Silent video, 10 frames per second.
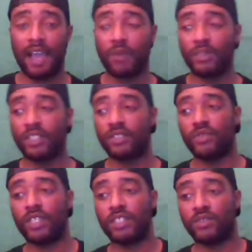I would
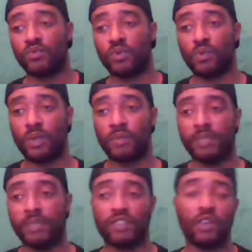think you niggas would want to
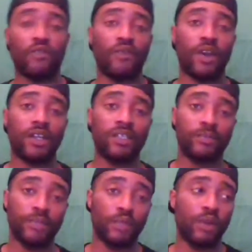be so far
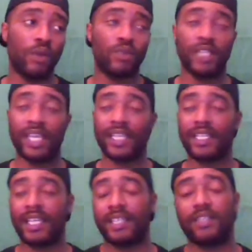up your own
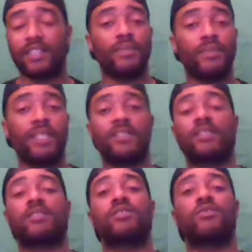lane that it don't make
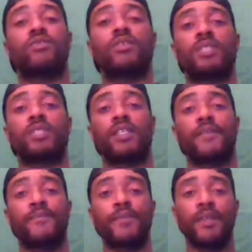sense. You know
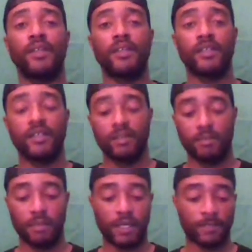saying?
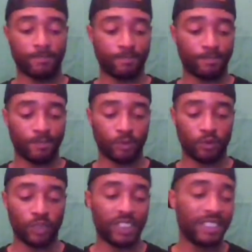But
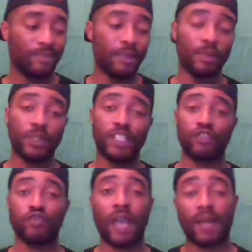we see people
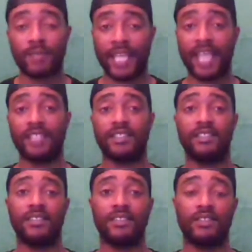getting dropped
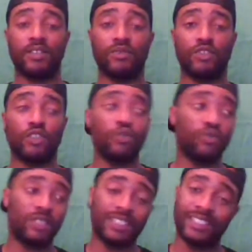daily, you know,
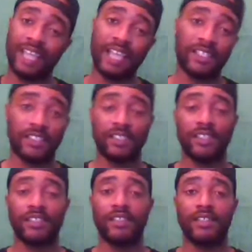shootings daily.
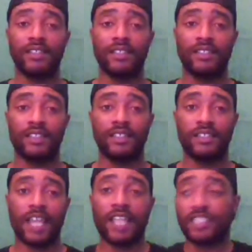
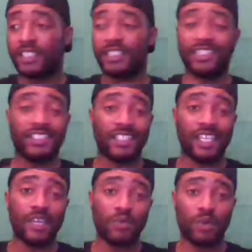Not just in the
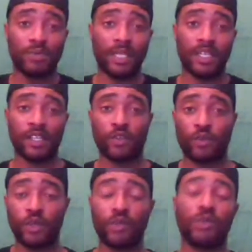celeb world, my nigga, in
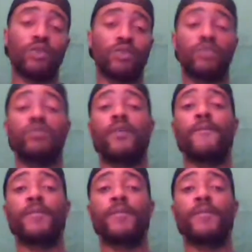the real world too.